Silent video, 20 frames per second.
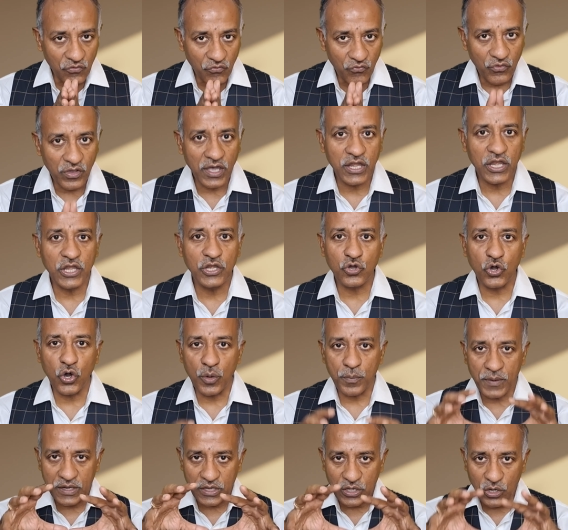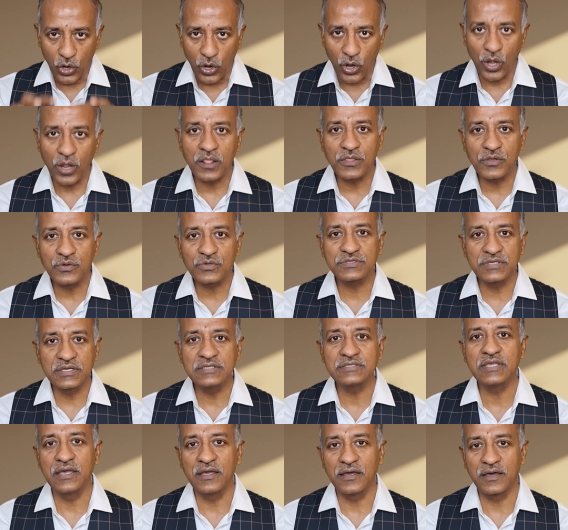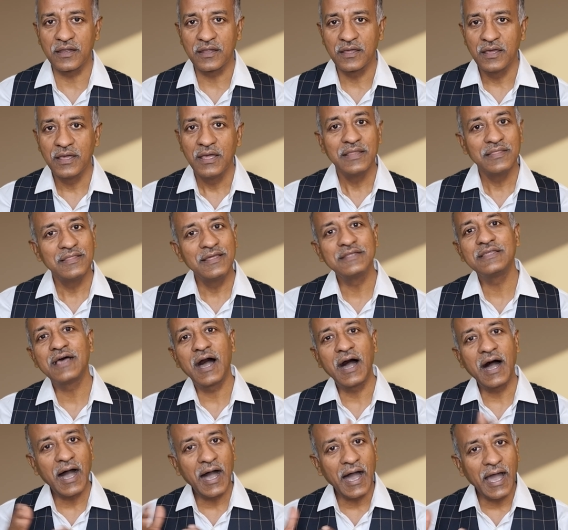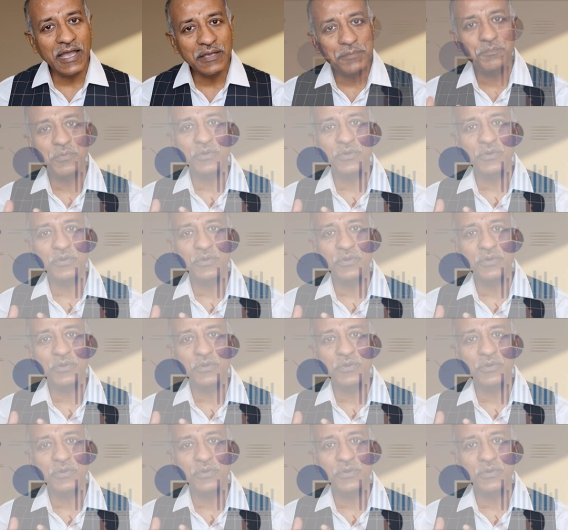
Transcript: if we are incorporating all those things here, there is a high